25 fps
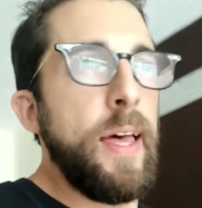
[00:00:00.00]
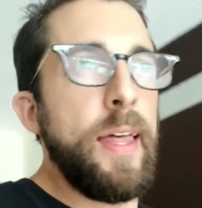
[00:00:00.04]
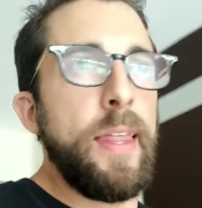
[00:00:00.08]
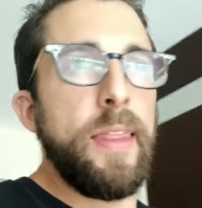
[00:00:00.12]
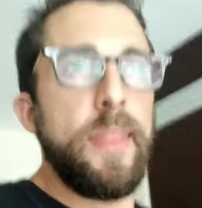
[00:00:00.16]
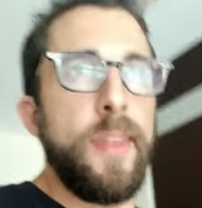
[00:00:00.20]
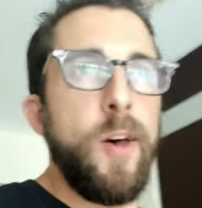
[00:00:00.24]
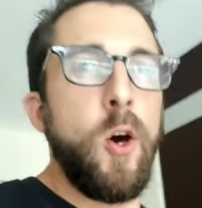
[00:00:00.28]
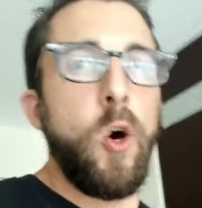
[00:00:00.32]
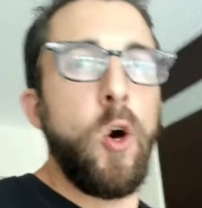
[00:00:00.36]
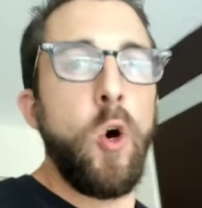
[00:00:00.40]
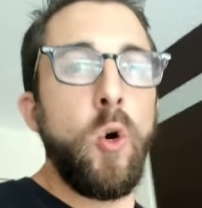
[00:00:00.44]

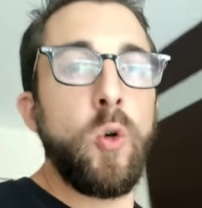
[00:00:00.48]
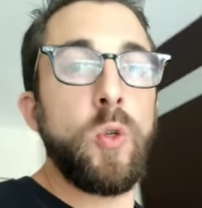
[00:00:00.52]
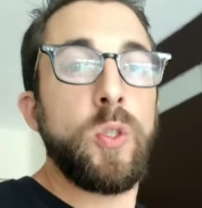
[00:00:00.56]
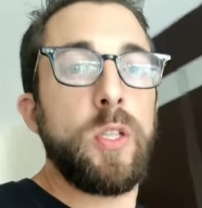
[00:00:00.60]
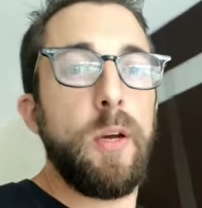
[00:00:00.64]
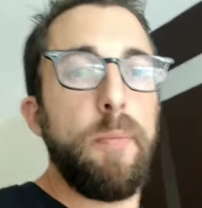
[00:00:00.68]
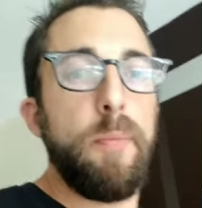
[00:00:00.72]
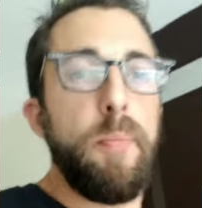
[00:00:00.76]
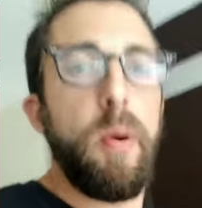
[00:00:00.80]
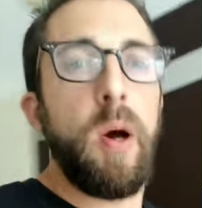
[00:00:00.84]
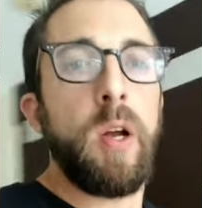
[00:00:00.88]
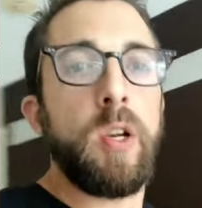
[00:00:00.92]
The host
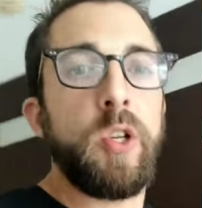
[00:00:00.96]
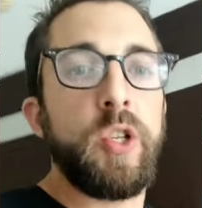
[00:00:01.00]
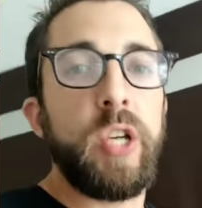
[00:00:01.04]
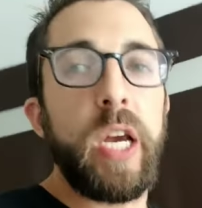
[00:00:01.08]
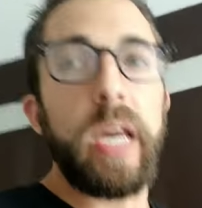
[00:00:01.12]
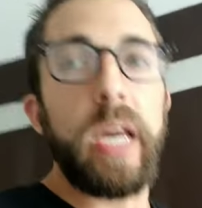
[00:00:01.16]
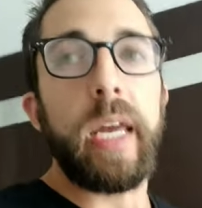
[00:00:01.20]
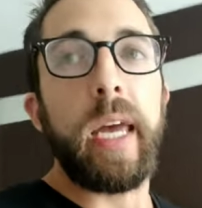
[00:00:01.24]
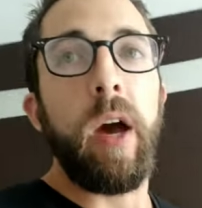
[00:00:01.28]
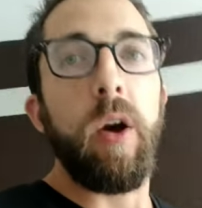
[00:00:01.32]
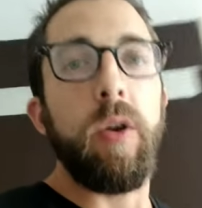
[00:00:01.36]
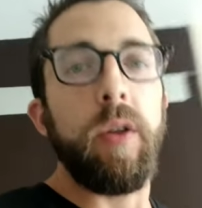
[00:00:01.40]
upon
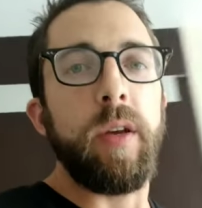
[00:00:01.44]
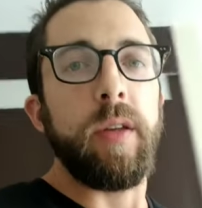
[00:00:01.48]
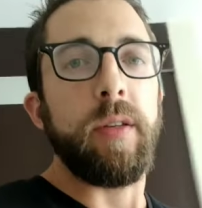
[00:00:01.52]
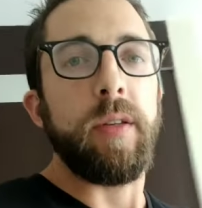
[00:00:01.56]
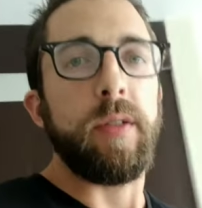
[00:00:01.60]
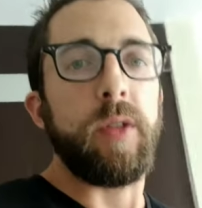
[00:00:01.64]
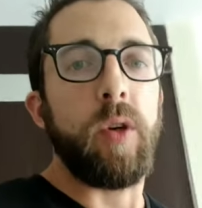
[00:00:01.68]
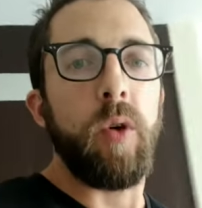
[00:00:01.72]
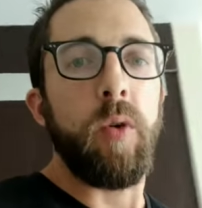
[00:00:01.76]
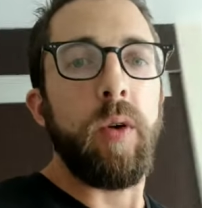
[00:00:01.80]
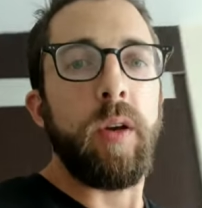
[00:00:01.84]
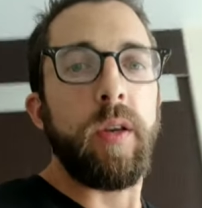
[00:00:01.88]
checkout is
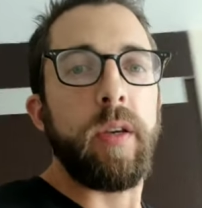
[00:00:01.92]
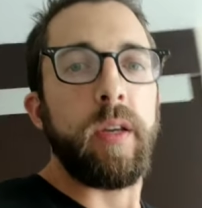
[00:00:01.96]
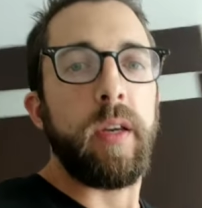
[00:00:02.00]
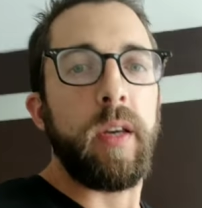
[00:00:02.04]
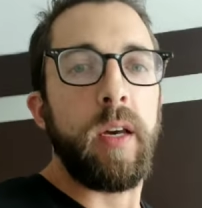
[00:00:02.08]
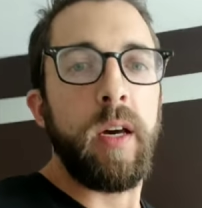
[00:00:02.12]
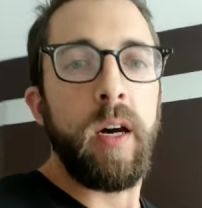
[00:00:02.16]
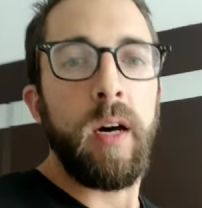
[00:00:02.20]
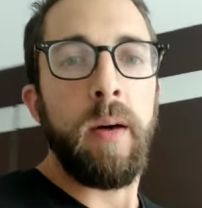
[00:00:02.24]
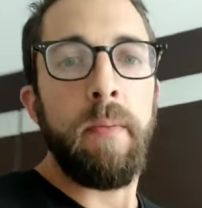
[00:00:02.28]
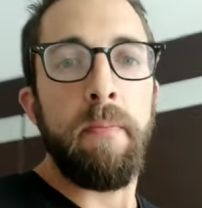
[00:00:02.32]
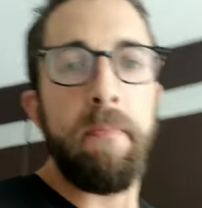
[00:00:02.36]
going to
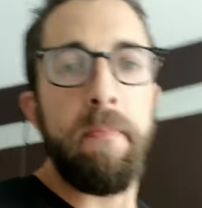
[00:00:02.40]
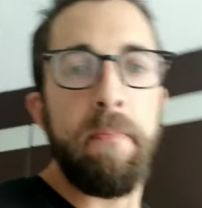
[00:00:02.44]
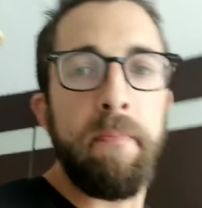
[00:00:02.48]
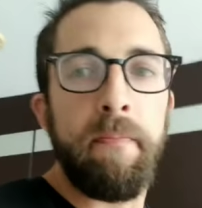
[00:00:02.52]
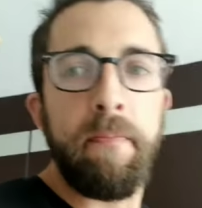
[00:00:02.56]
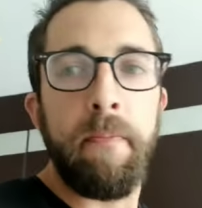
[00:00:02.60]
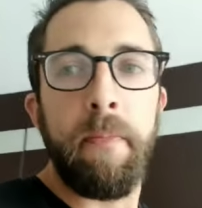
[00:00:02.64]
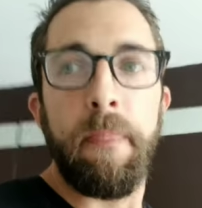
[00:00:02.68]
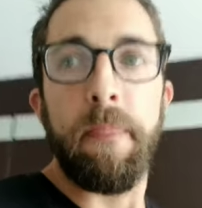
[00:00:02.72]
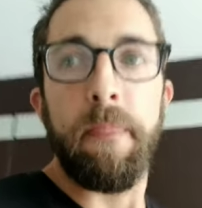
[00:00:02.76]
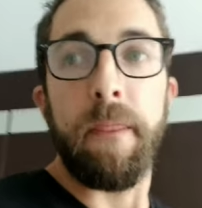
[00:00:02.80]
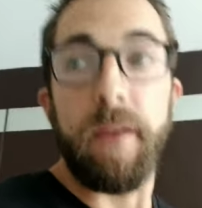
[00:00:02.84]
come
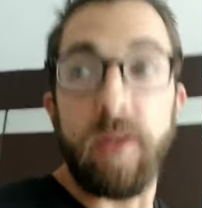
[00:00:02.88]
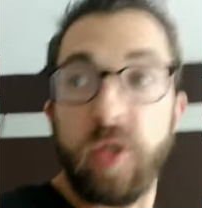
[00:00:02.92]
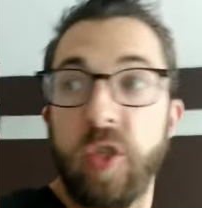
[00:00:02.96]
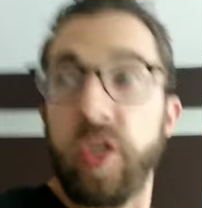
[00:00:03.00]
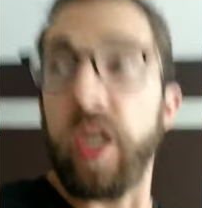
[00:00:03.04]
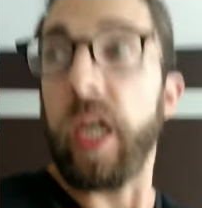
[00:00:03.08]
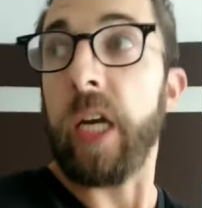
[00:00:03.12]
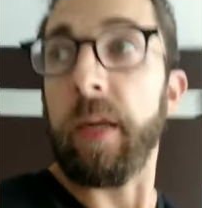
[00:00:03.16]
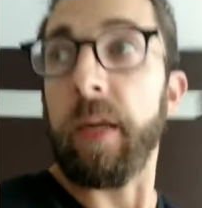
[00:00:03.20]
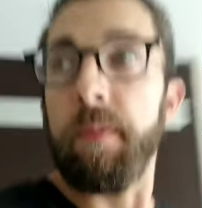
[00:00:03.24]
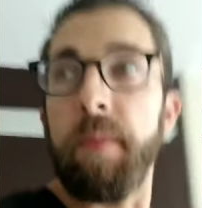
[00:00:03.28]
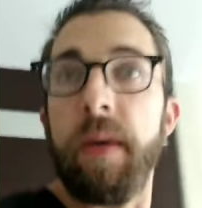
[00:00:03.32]
to
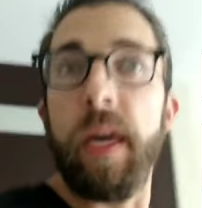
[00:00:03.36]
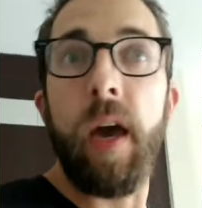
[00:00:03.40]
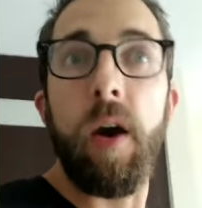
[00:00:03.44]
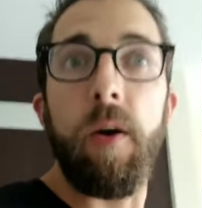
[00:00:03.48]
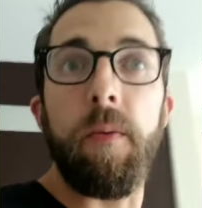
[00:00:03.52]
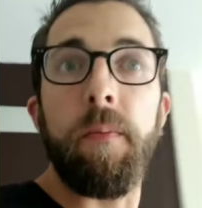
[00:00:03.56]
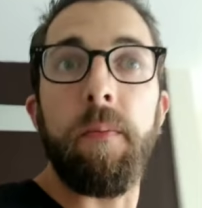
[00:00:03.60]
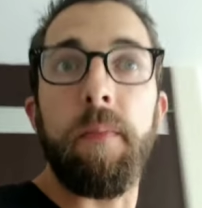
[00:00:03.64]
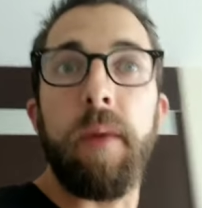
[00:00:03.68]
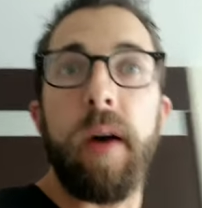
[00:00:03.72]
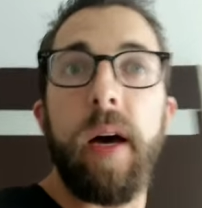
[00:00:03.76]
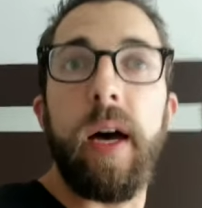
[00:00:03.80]
check me out.
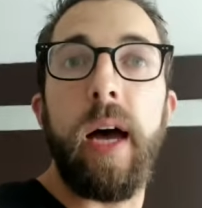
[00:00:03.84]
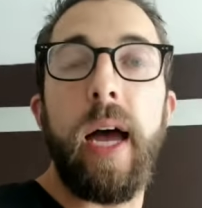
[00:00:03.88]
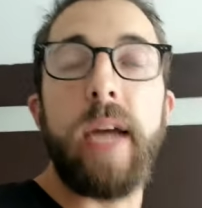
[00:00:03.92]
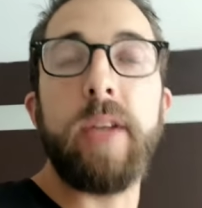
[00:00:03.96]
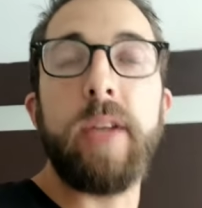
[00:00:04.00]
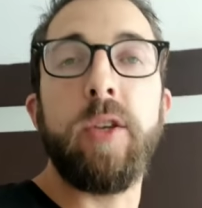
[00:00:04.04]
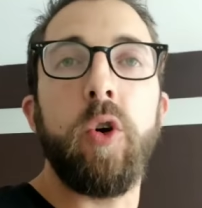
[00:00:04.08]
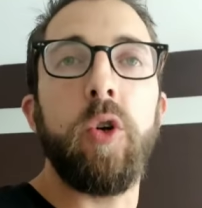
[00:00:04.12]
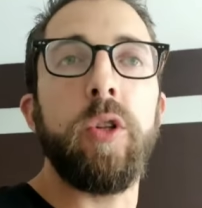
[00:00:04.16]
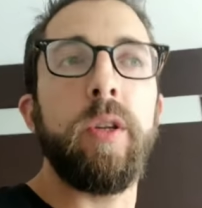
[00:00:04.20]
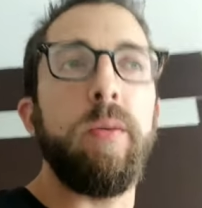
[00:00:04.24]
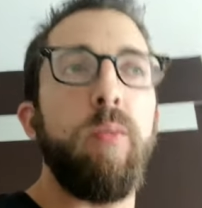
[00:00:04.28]
I
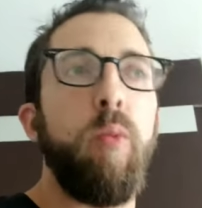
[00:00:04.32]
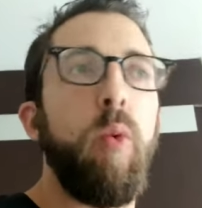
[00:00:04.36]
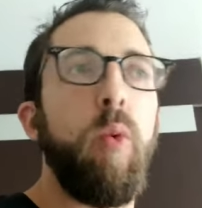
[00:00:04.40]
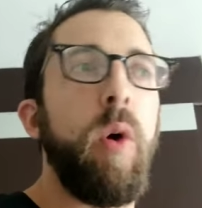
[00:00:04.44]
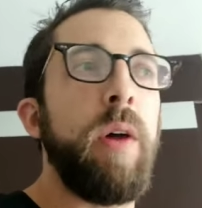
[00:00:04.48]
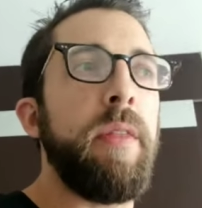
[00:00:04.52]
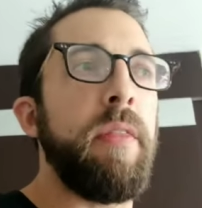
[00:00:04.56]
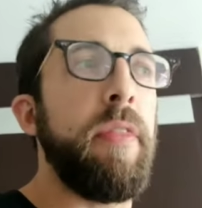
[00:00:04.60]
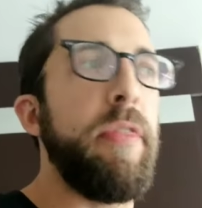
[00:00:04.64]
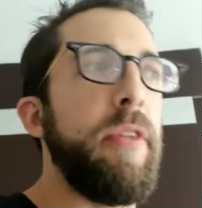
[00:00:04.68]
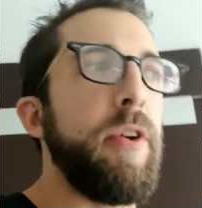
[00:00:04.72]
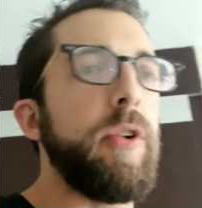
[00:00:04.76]
told him
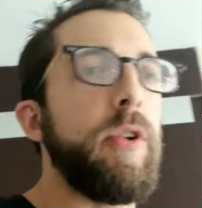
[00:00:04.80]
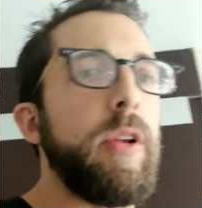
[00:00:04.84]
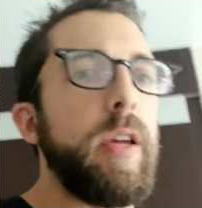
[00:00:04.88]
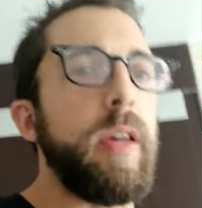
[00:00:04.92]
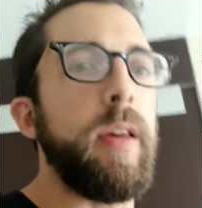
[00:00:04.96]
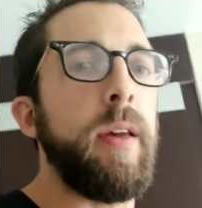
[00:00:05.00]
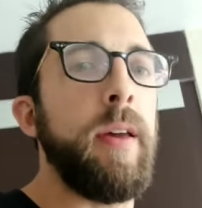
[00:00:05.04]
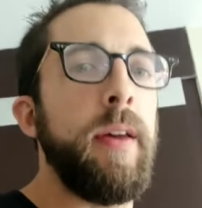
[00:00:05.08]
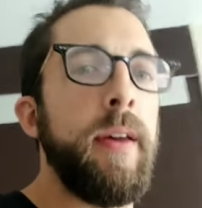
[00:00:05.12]
1:30.